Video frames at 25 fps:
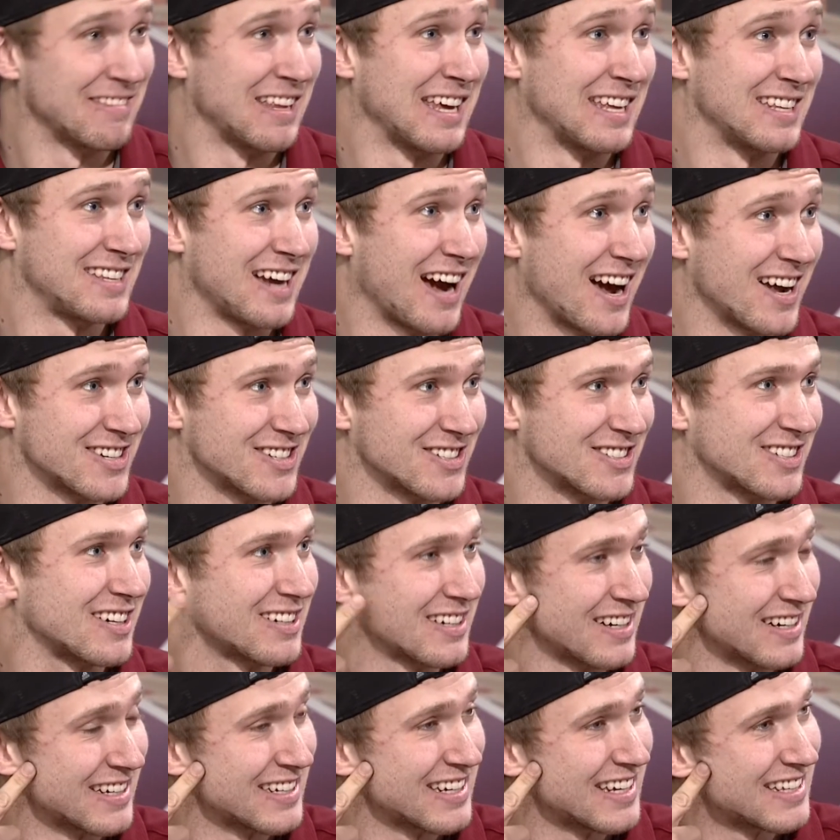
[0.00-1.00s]
Dodgers are
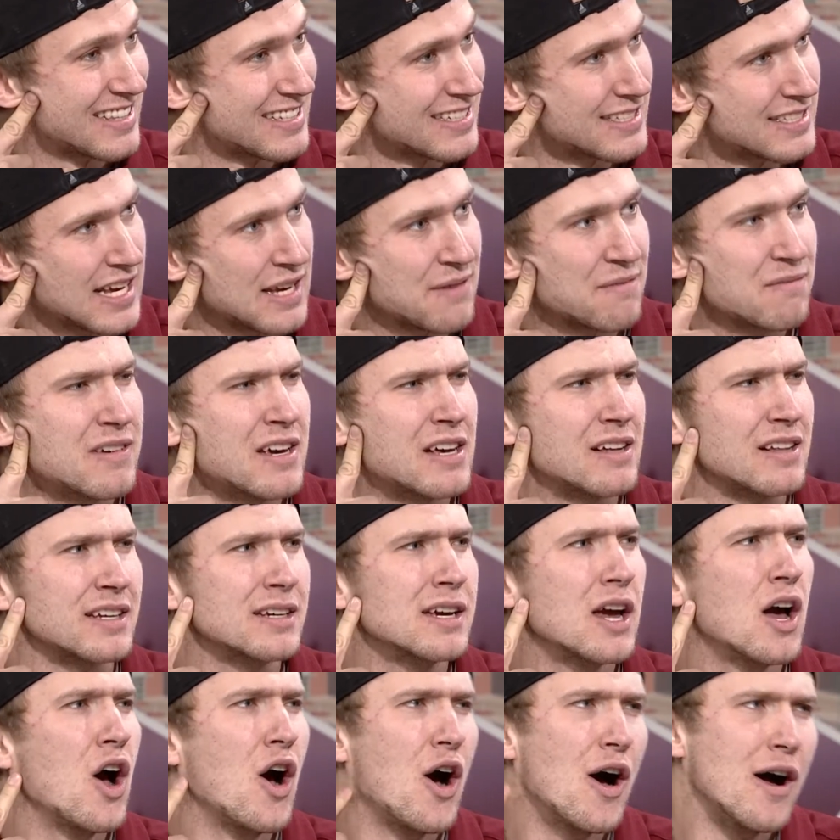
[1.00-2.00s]
going to get the same feeling.
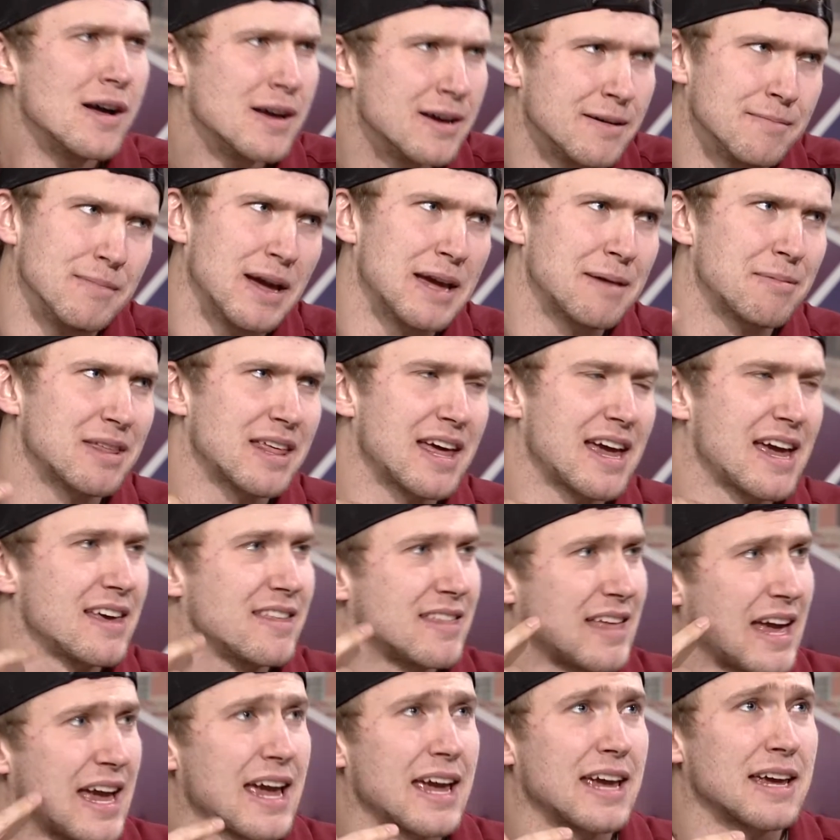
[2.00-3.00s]
Maybe
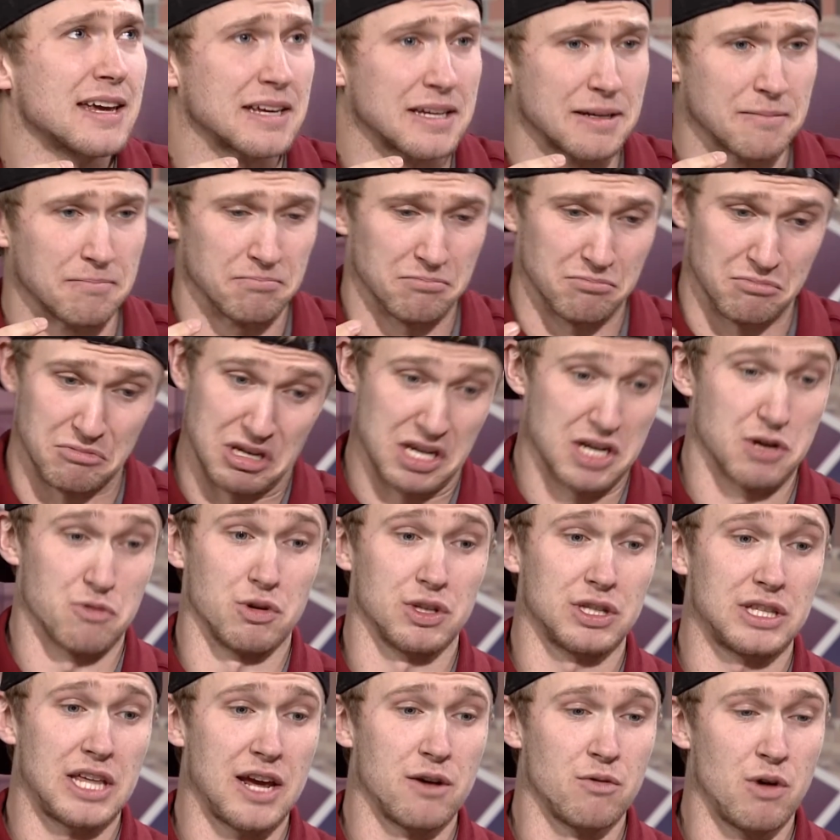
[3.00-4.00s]
they get
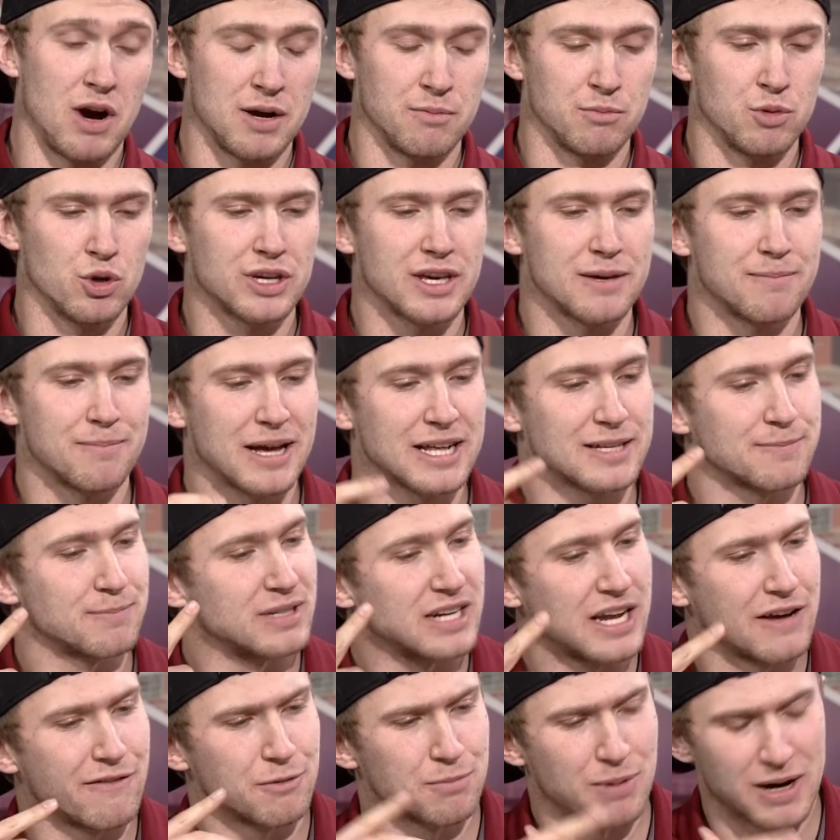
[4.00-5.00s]
what they want, Mookie Betts, but
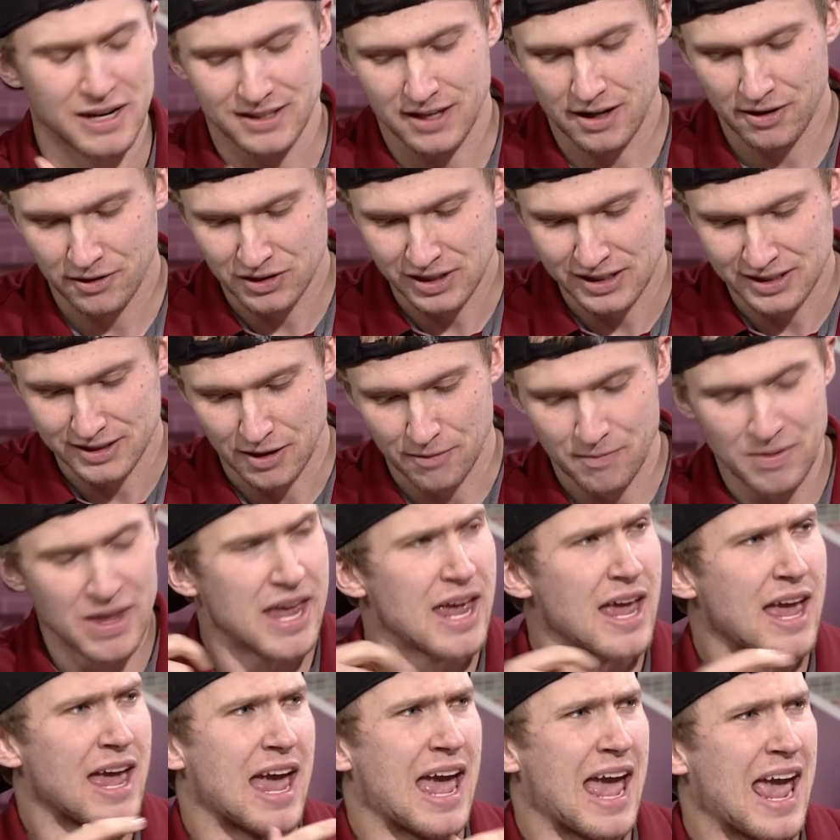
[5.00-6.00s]
David Price, I don't think so.
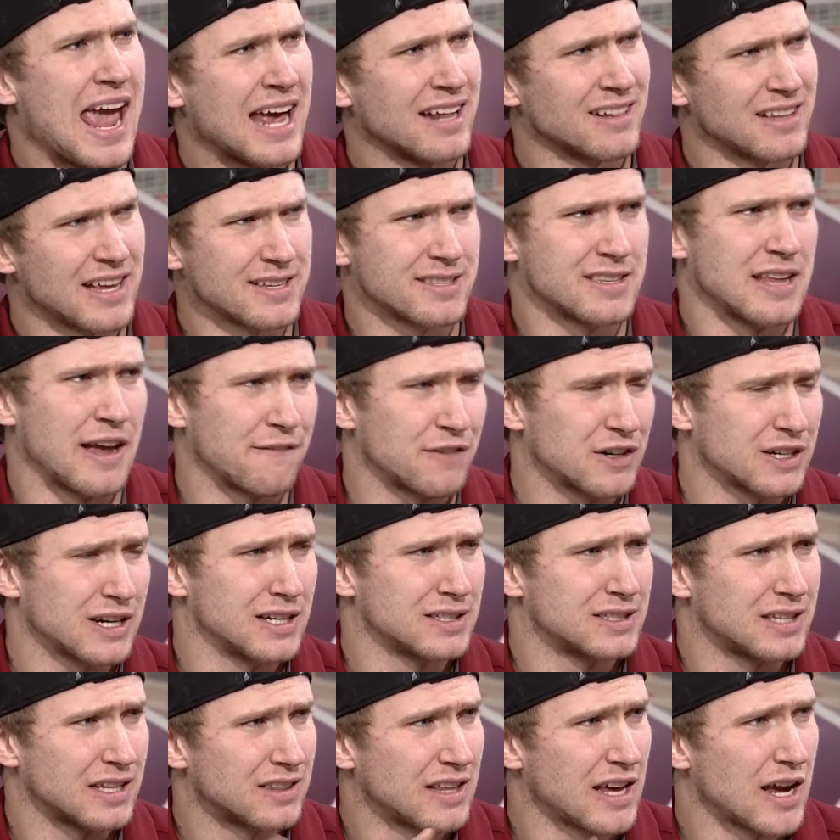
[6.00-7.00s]
And let's not
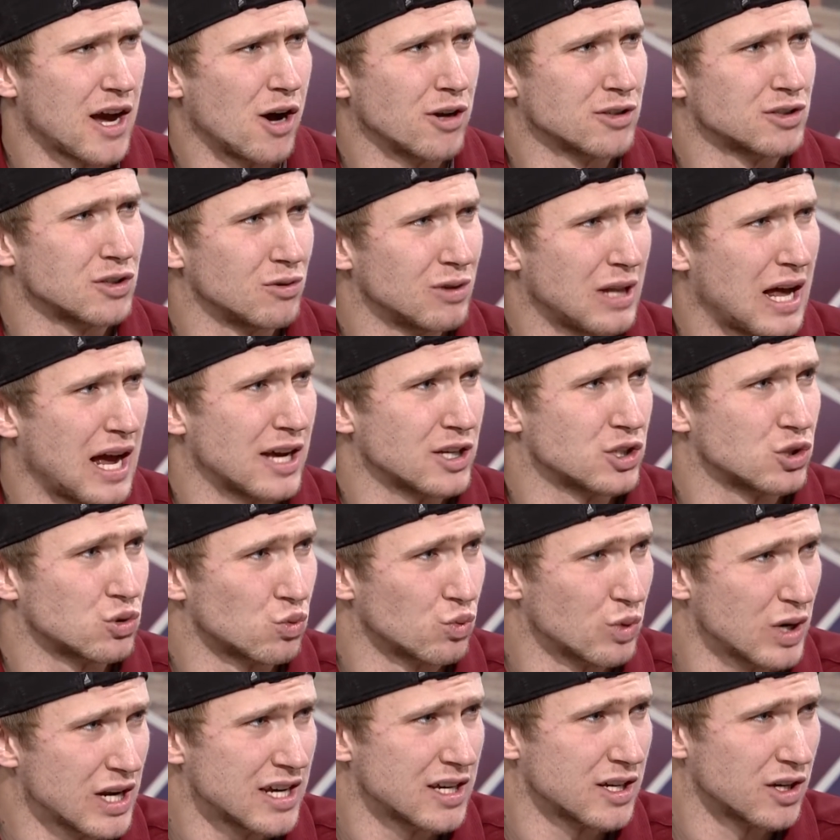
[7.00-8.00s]
forget that they also lost
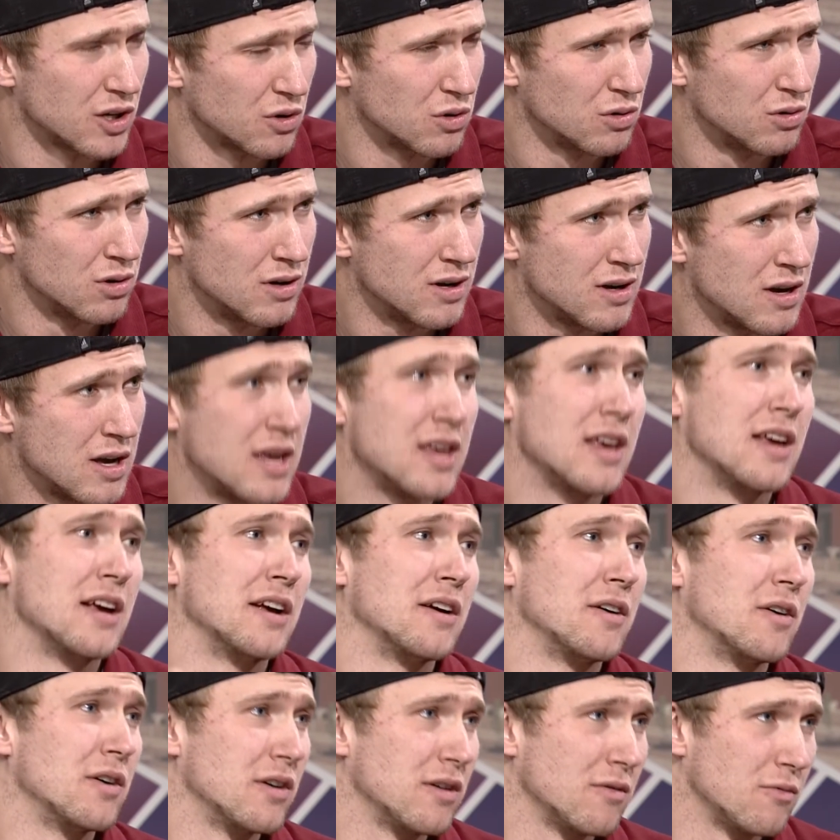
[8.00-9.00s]
Ryu,
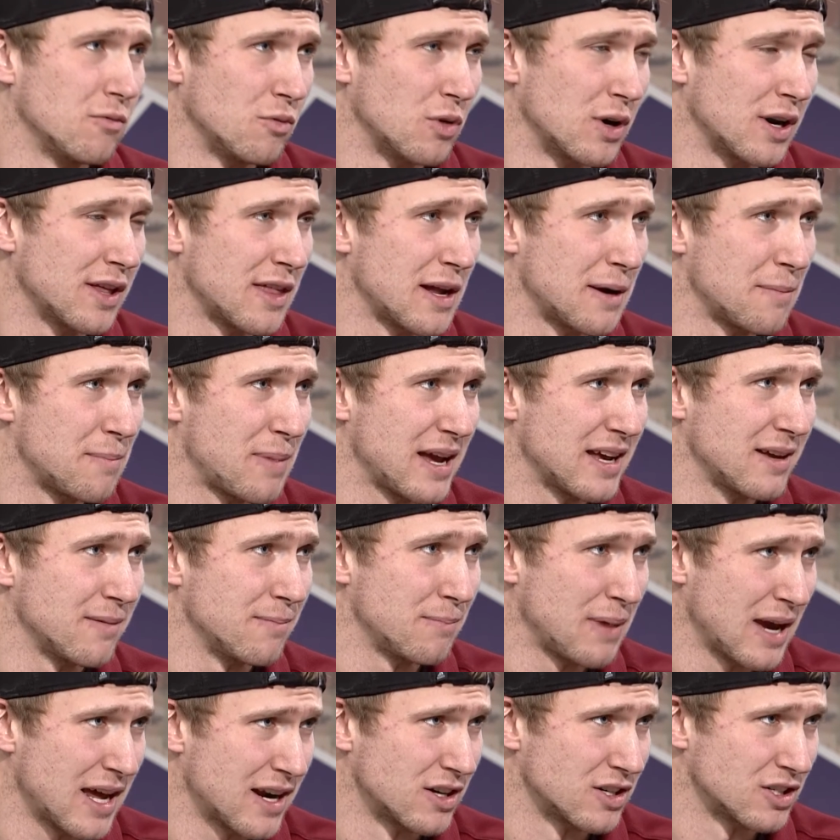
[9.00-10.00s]
one of their
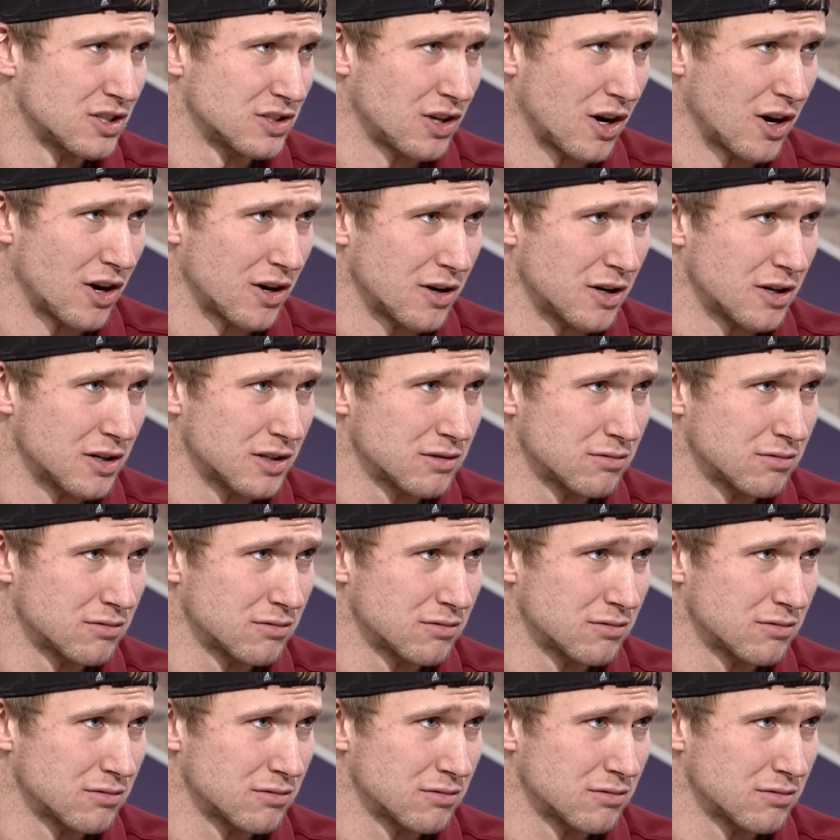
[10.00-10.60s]
better starters,